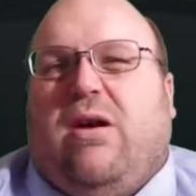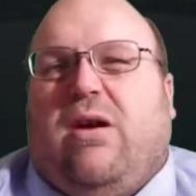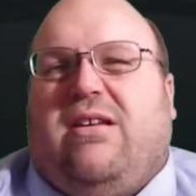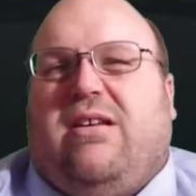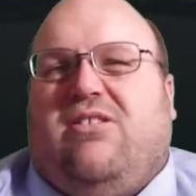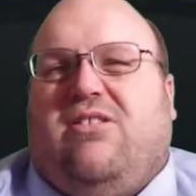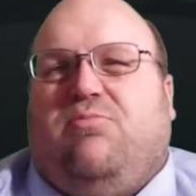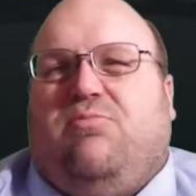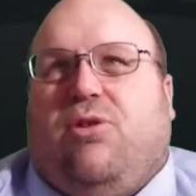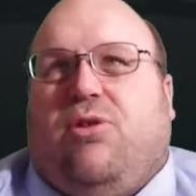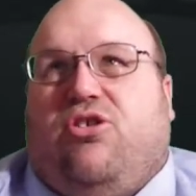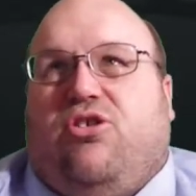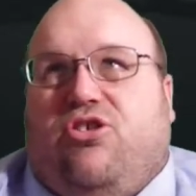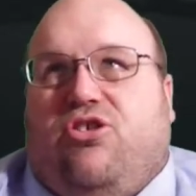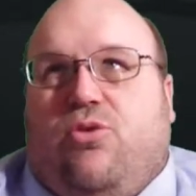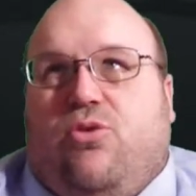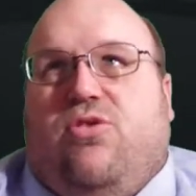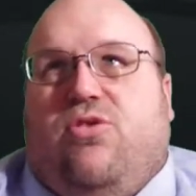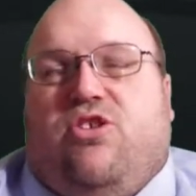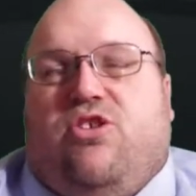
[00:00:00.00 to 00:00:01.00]
to
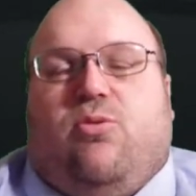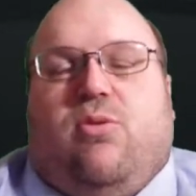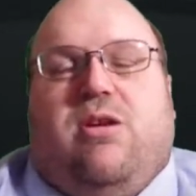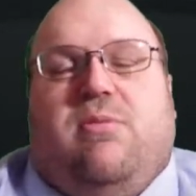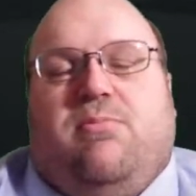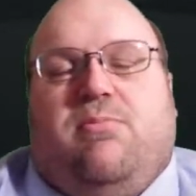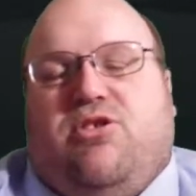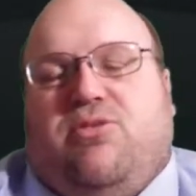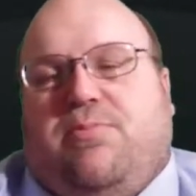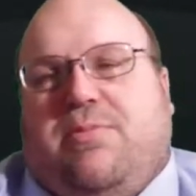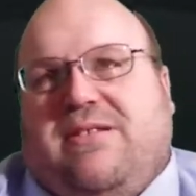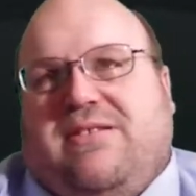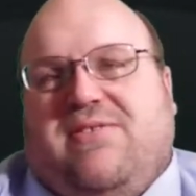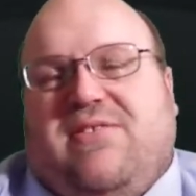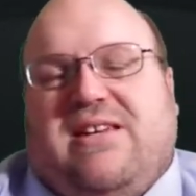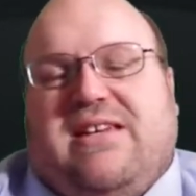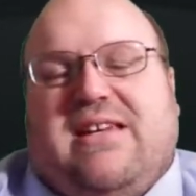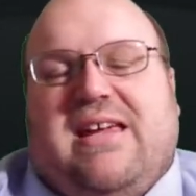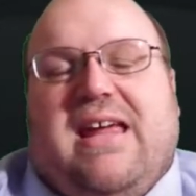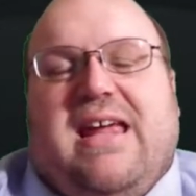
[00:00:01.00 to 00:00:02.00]
pursue this one in
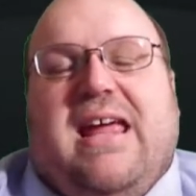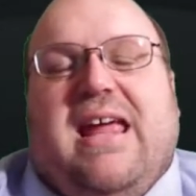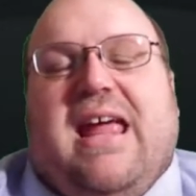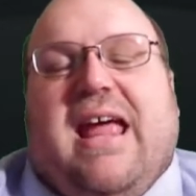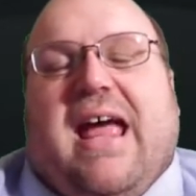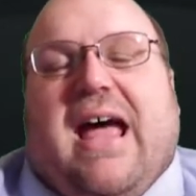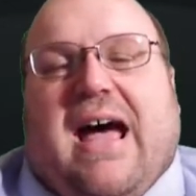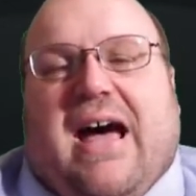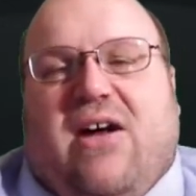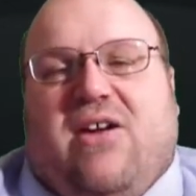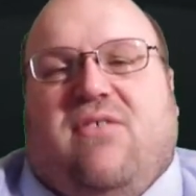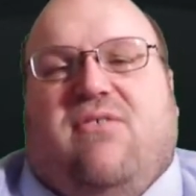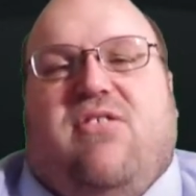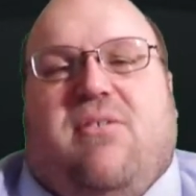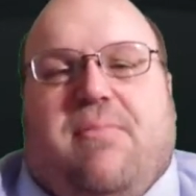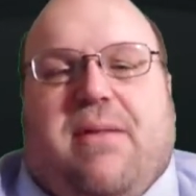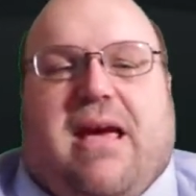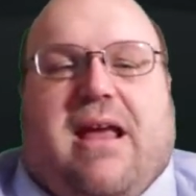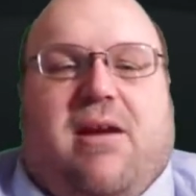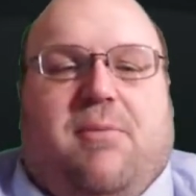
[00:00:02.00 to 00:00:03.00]
specific, out of
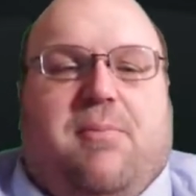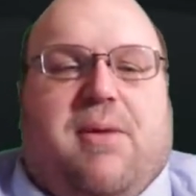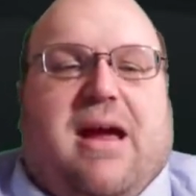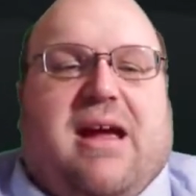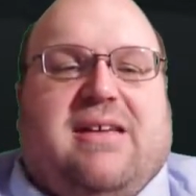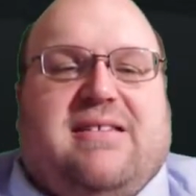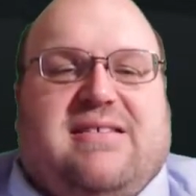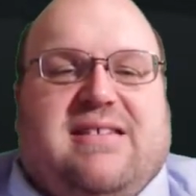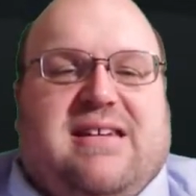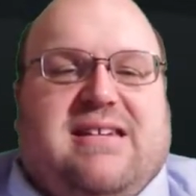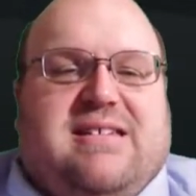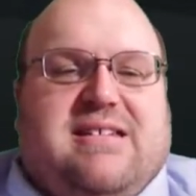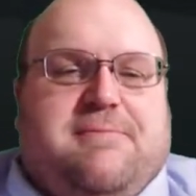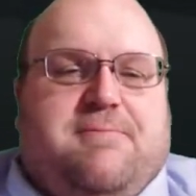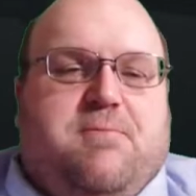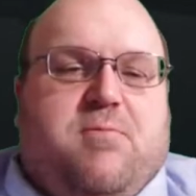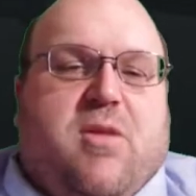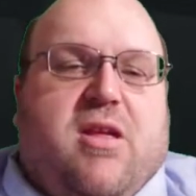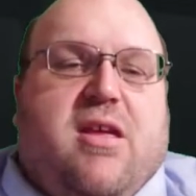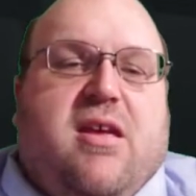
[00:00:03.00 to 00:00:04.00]
the Battle Pass season.
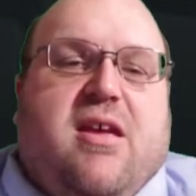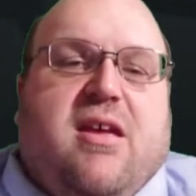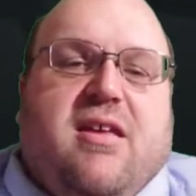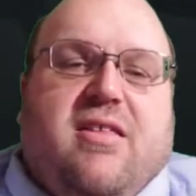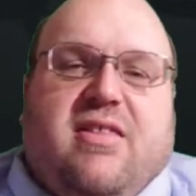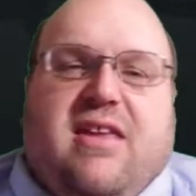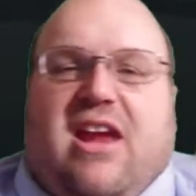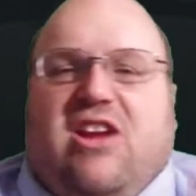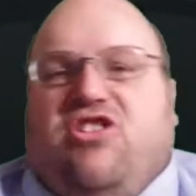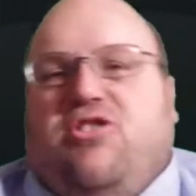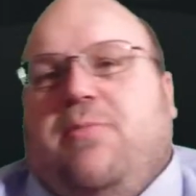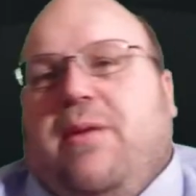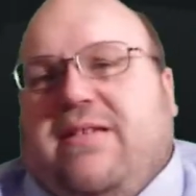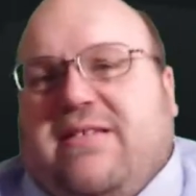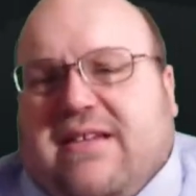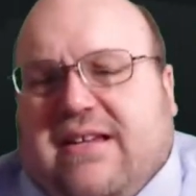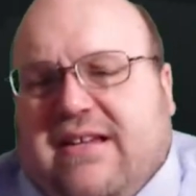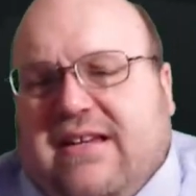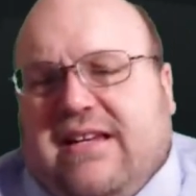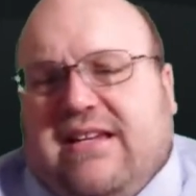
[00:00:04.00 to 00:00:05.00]
The
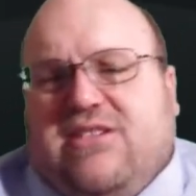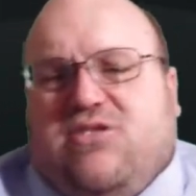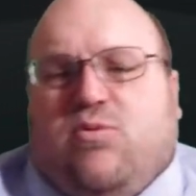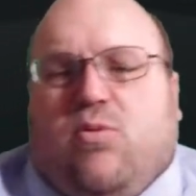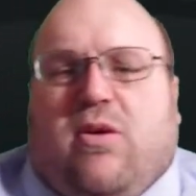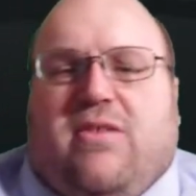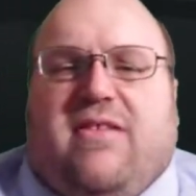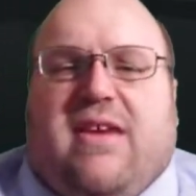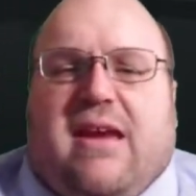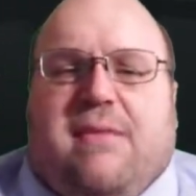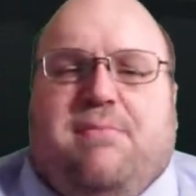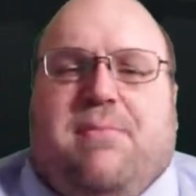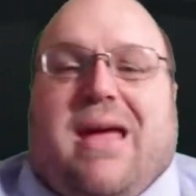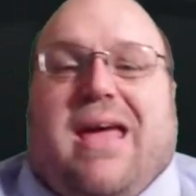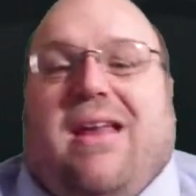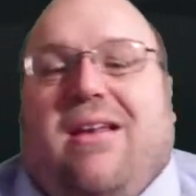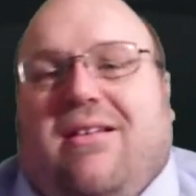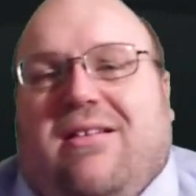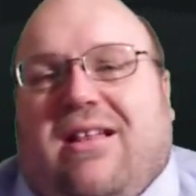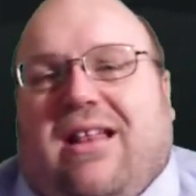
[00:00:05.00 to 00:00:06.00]
HMS Cadiz was a
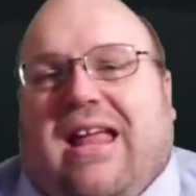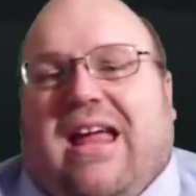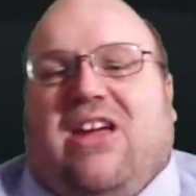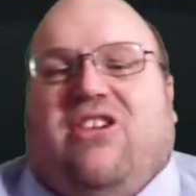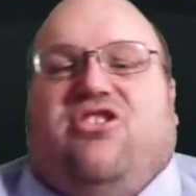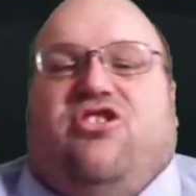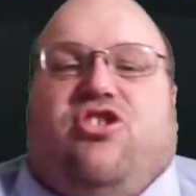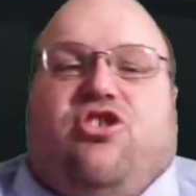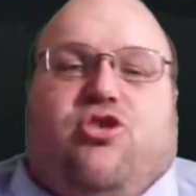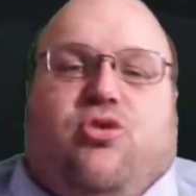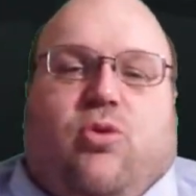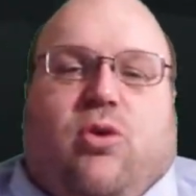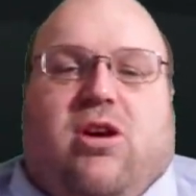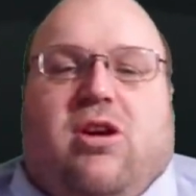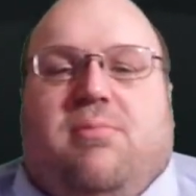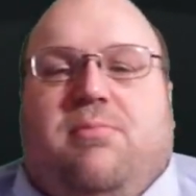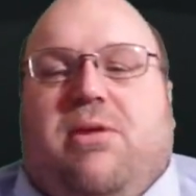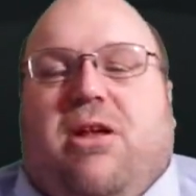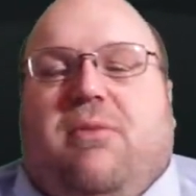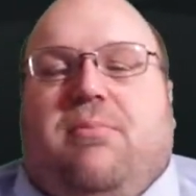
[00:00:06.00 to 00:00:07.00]
battle class
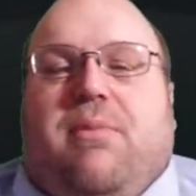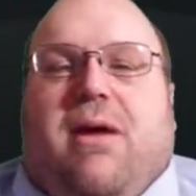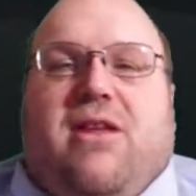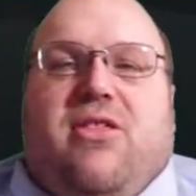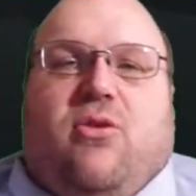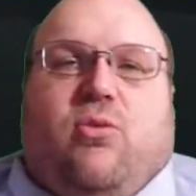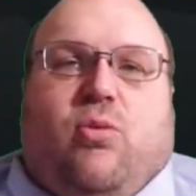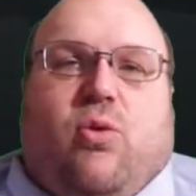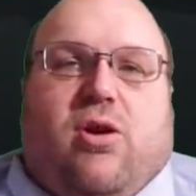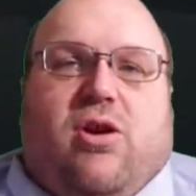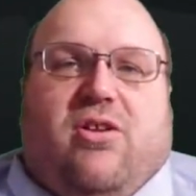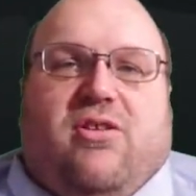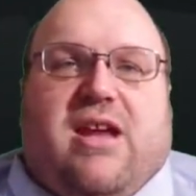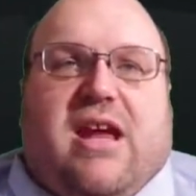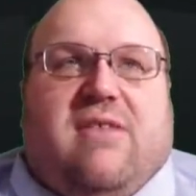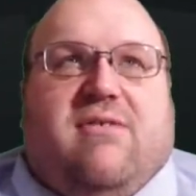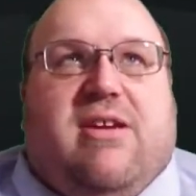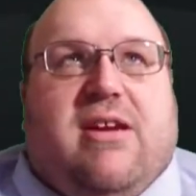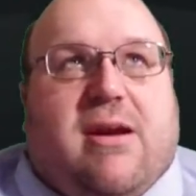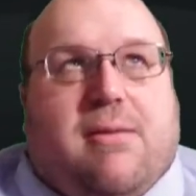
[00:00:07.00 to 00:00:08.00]
destroyer built by the Royal
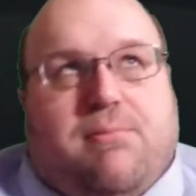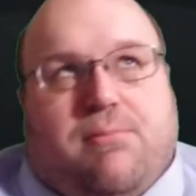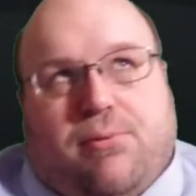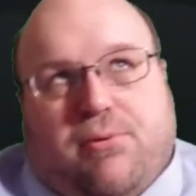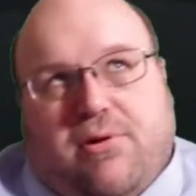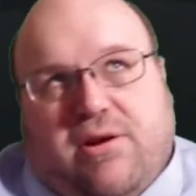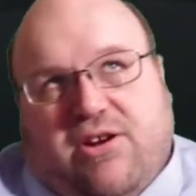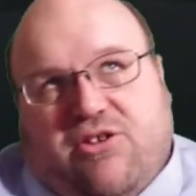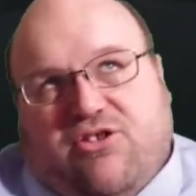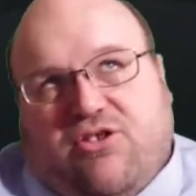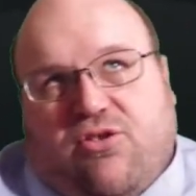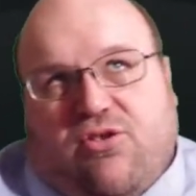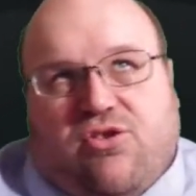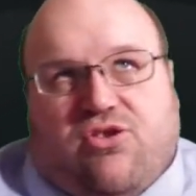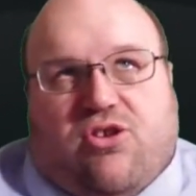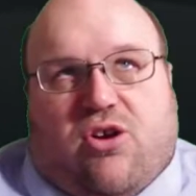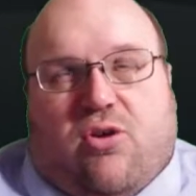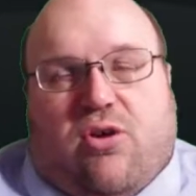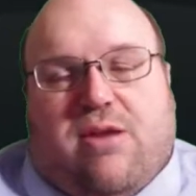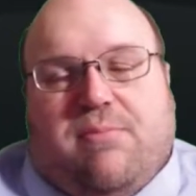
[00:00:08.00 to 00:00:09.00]
Navy. I'm pretty sure
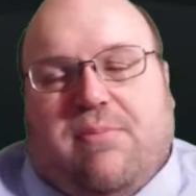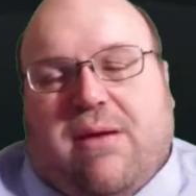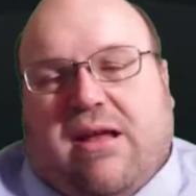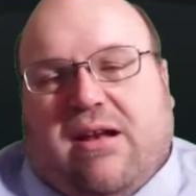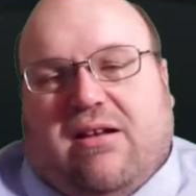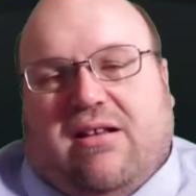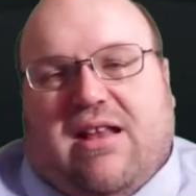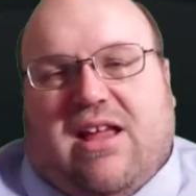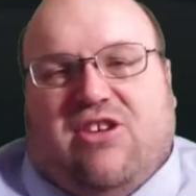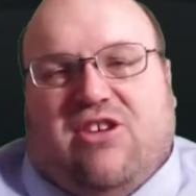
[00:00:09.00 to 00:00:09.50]
there's already battle class